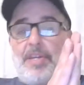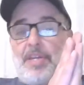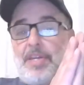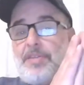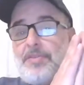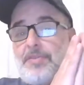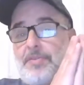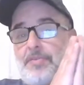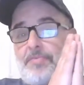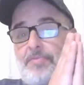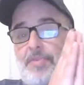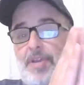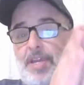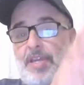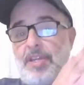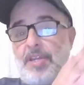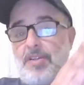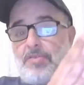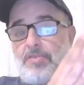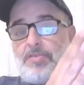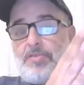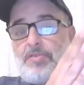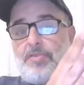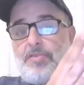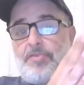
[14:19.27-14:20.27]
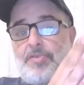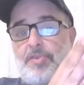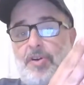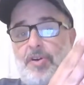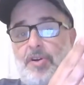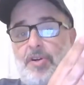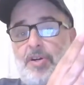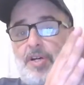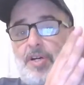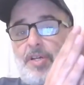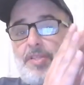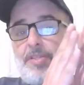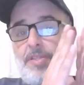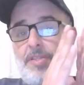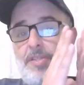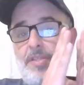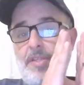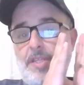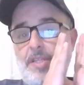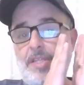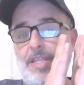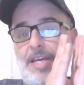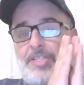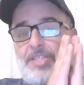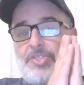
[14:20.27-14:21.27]
In the regular Quran,
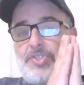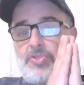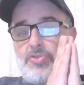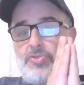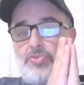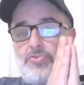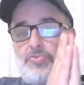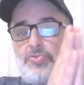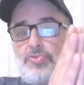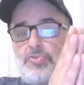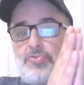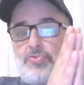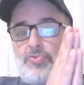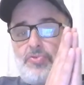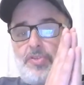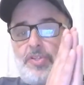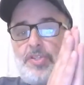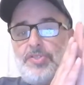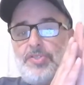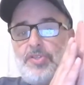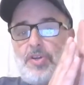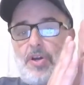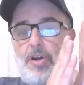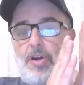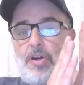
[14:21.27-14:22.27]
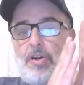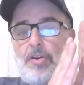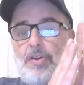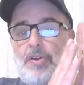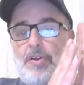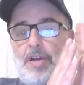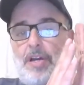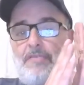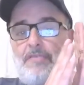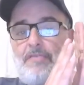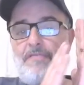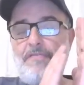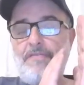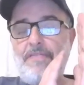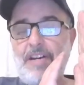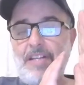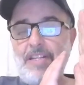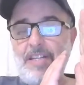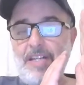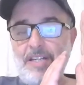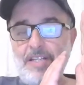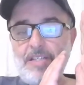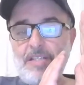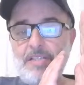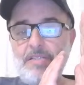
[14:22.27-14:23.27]
the last 2 surahs are
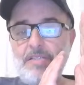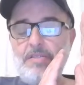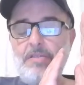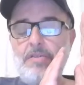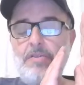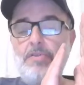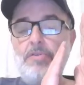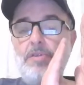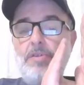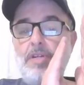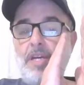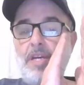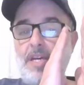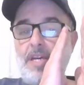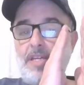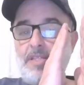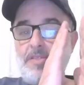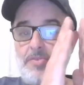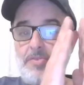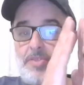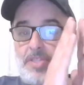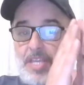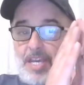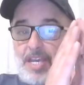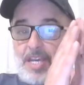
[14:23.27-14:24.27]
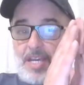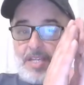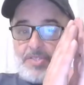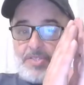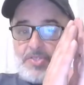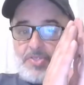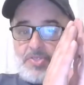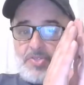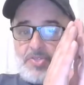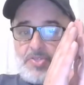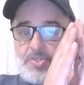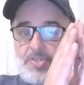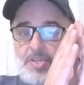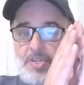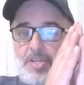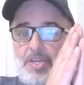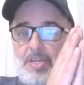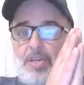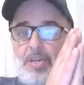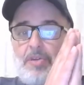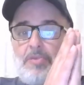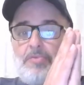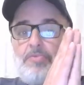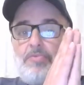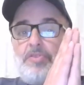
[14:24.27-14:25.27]
Al-Falaq and Nas,
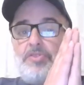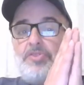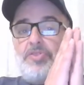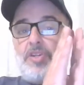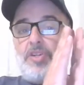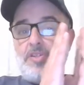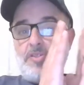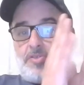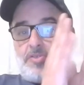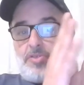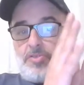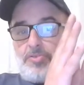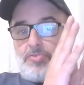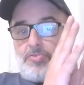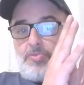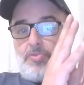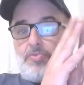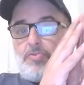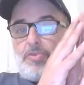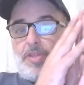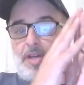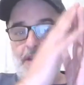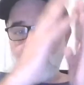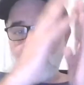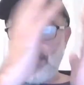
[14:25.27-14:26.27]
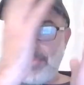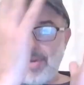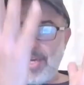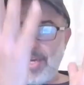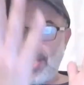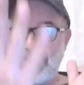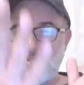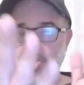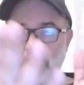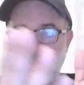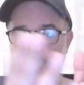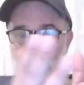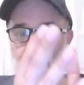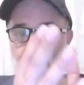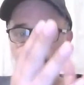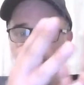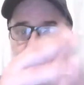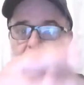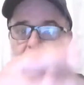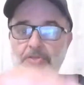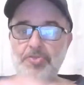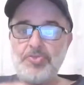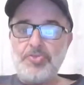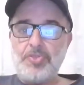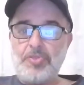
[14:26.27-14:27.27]
which are 2 like magic
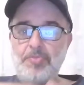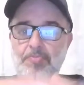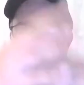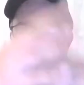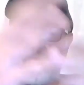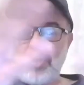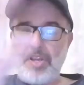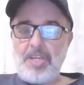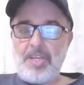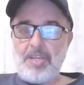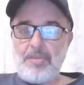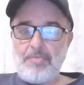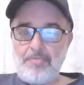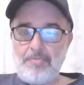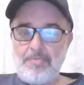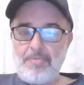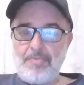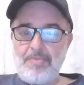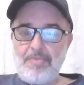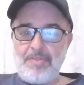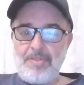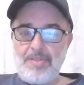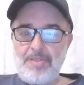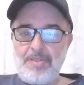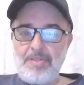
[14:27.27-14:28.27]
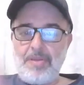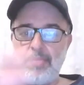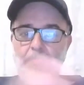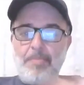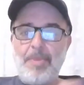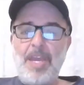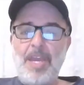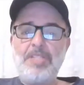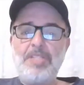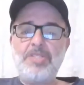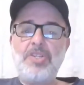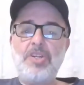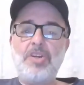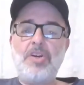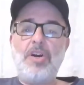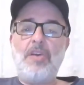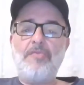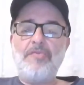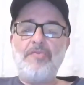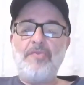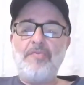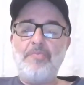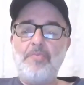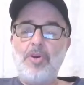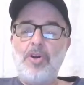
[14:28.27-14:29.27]
spells to break the magic
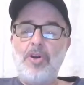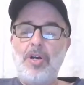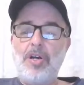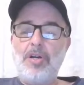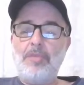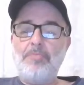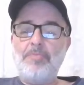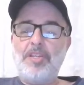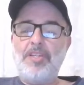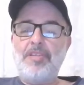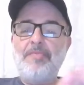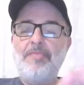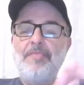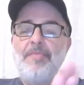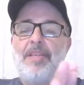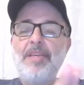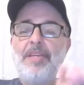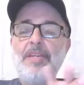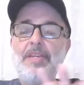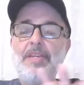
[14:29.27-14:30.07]
off of Muhammad.